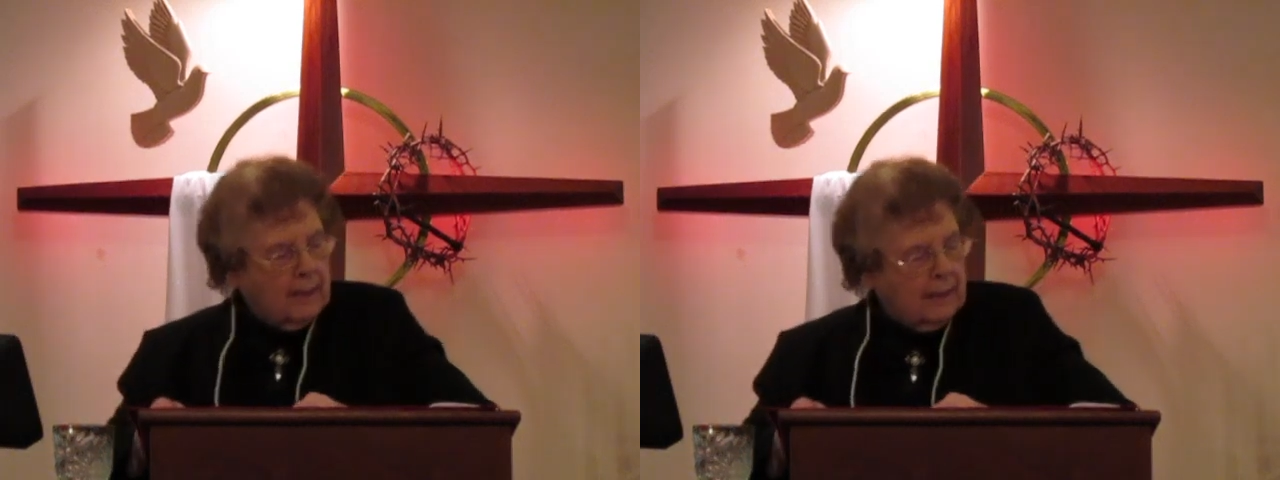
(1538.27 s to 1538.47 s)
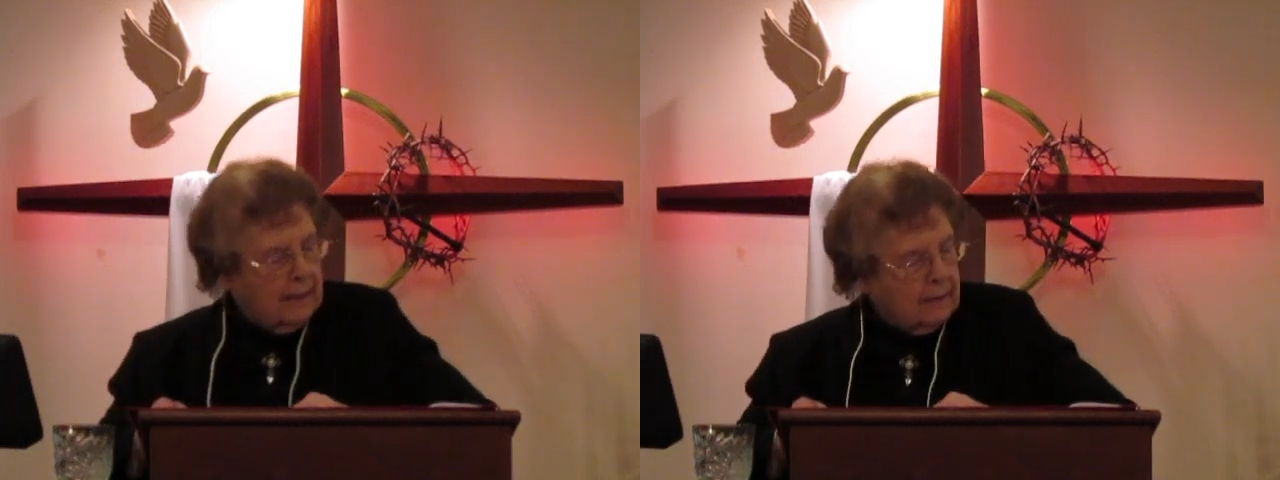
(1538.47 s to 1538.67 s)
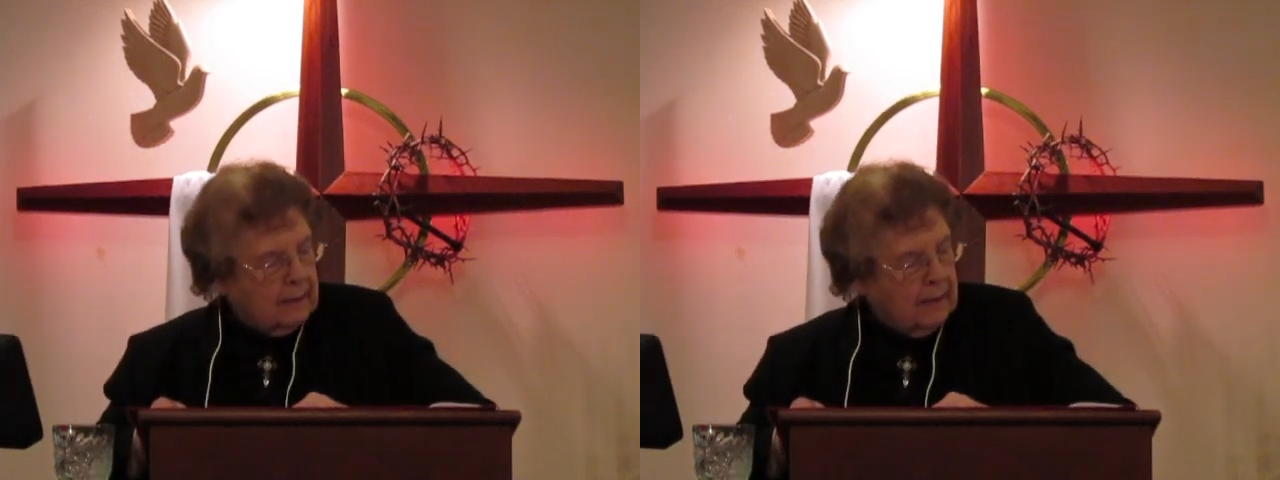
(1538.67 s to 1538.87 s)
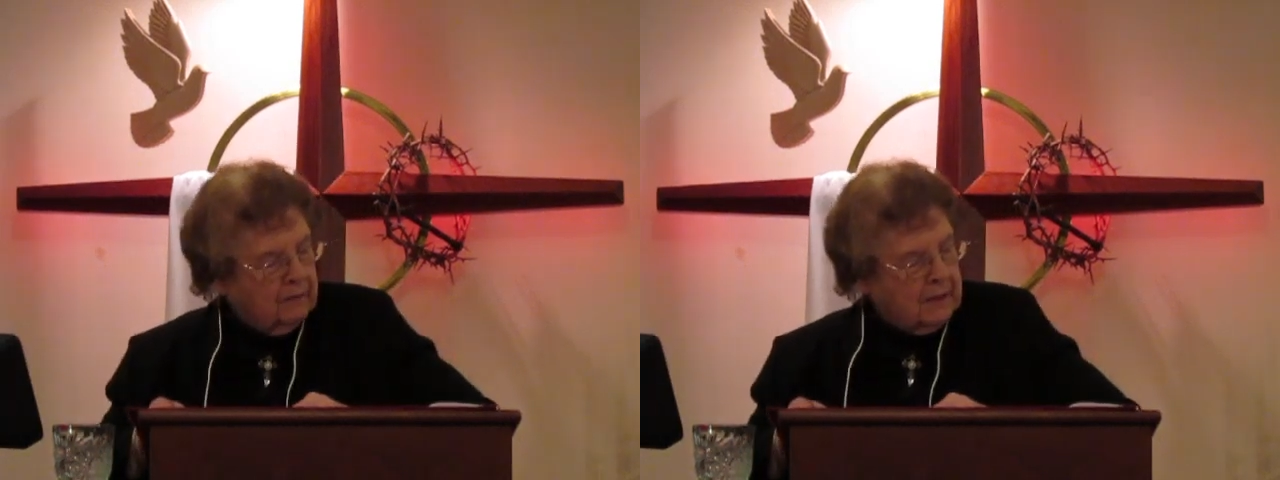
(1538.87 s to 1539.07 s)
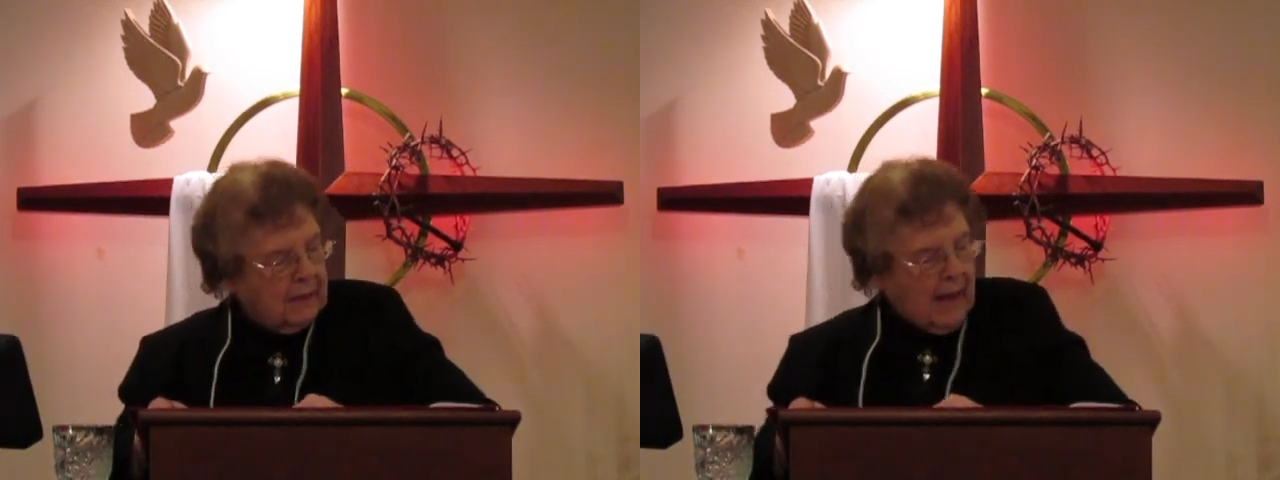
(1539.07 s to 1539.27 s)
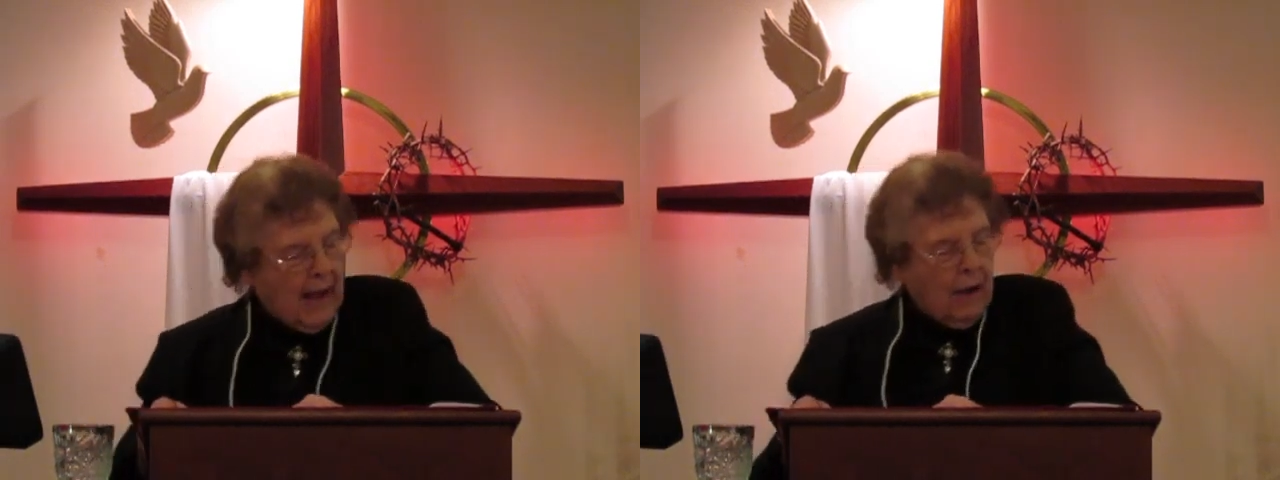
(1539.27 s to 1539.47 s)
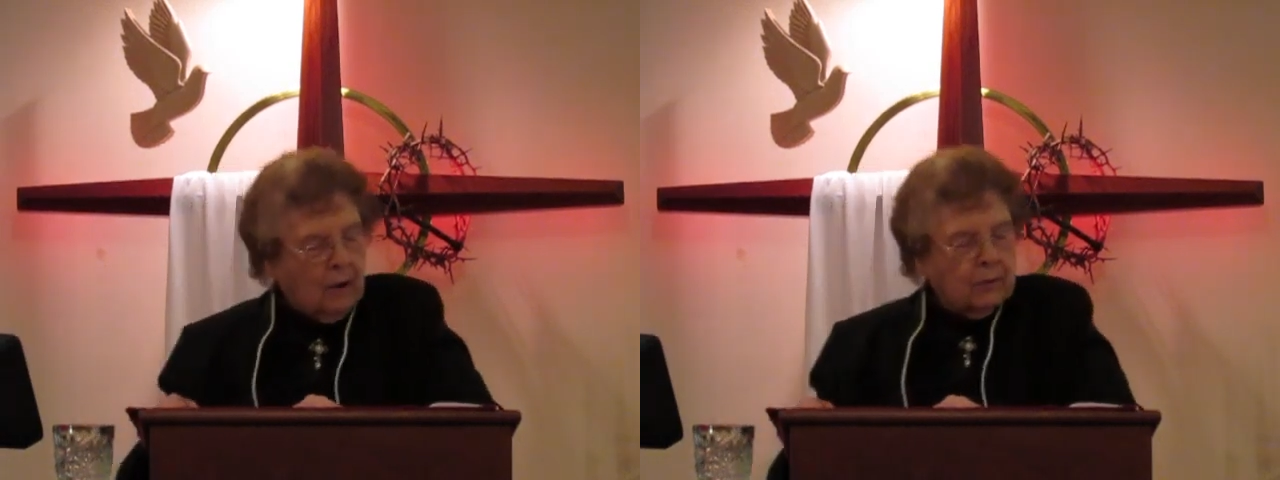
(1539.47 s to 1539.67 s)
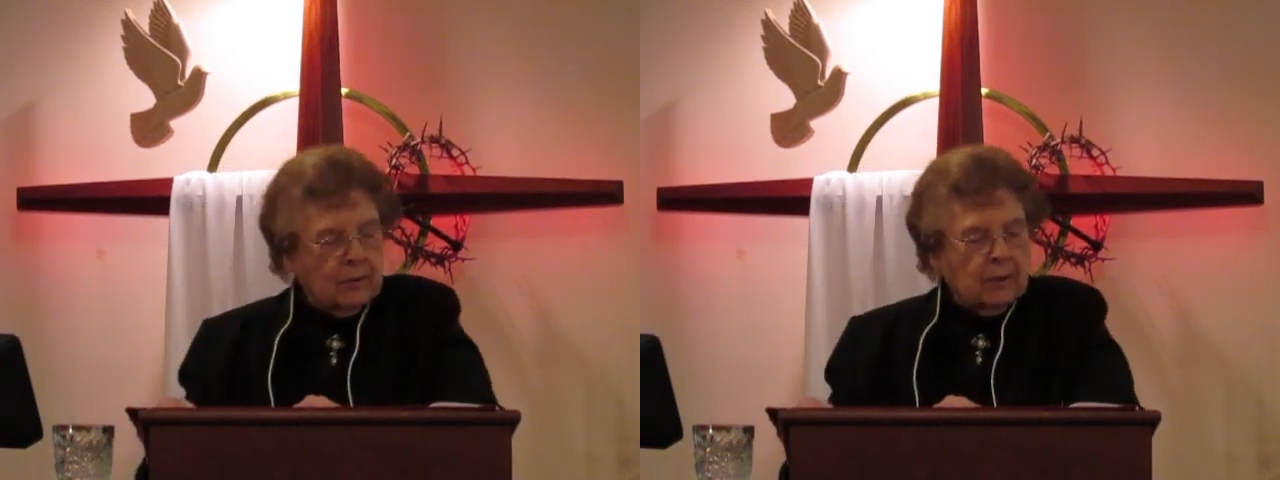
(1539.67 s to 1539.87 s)
it and lift it
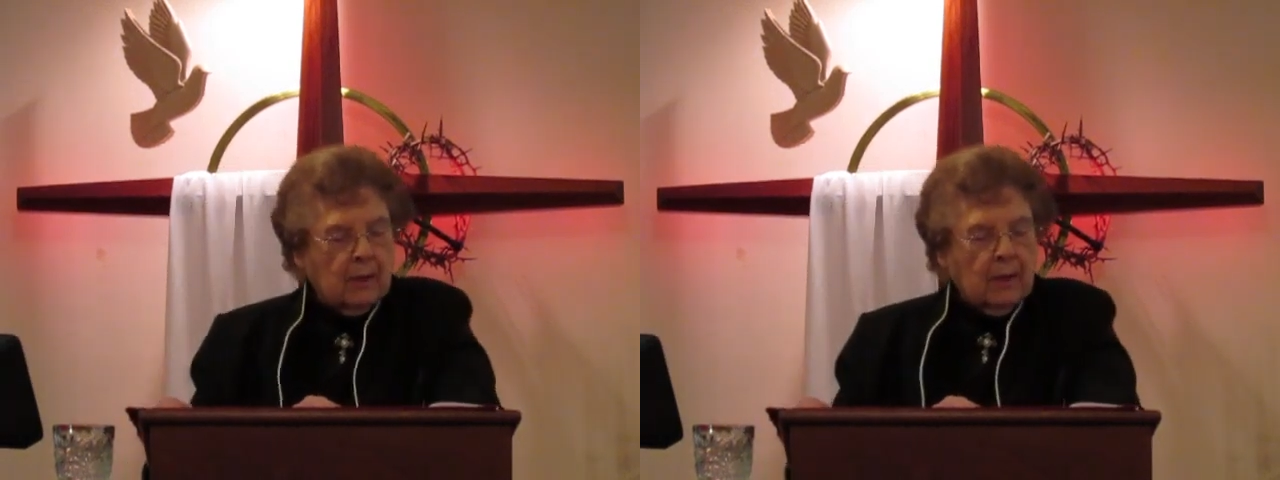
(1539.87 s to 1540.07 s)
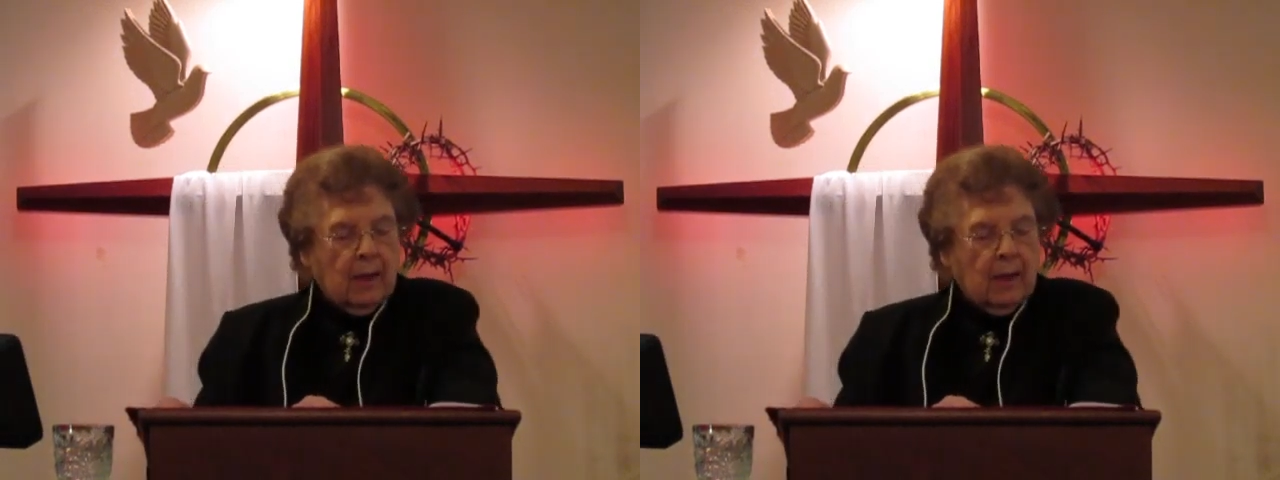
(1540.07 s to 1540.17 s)
out?